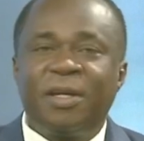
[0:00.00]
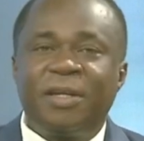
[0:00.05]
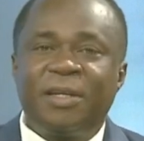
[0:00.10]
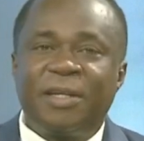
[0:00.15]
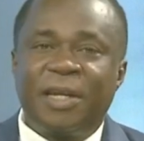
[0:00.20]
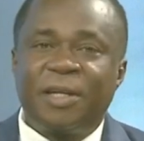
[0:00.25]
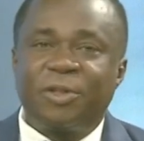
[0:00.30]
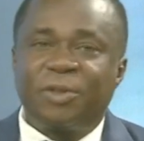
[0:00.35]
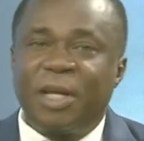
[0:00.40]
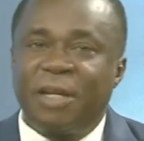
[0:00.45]
The
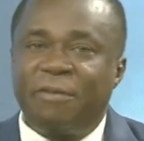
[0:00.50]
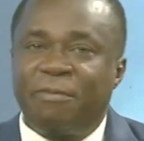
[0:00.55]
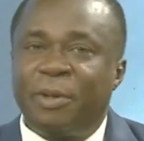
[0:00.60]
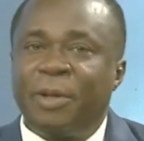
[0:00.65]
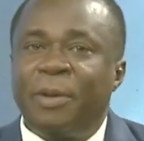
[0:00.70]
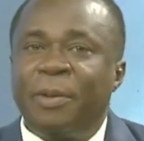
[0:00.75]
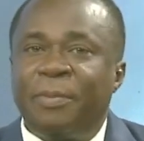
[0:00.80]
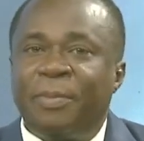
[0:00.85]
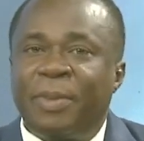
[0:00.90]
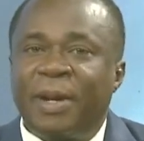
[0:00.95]
National
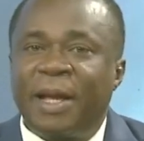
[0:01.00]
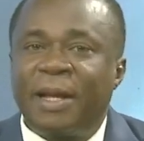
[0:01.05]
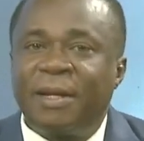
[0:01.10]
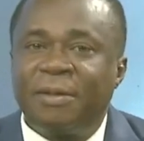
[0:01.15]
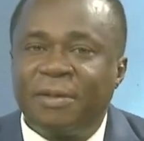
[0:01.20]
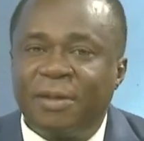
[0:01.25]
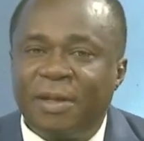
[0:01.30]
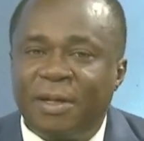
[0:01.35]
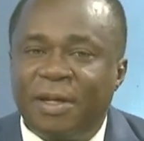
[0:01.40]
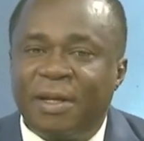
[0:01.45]
Development
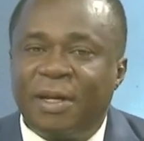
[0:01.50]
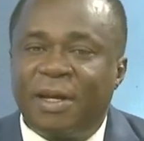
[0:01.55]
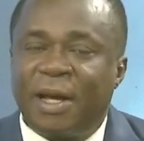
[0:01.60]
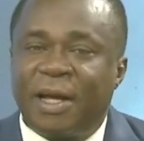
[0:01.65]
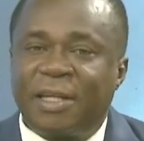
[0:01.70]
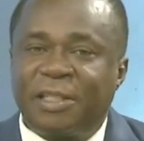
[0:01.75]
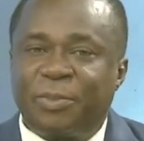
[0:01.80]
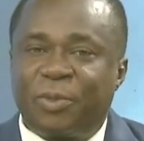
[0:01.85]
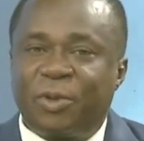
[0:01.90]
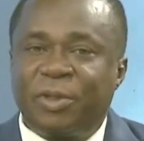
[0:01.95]
Plan
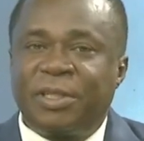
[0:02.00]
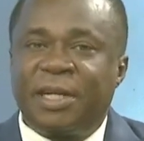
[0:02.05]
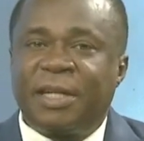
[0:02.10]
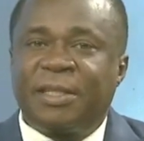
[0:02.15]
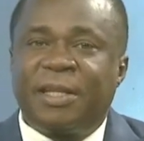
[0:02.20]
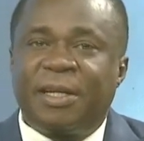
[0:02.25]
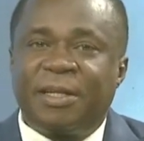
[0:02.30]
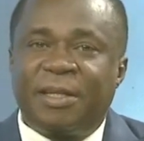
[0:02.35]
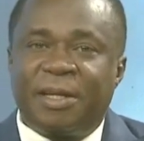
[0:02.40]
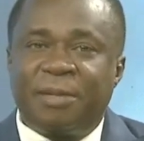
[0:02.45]
has projected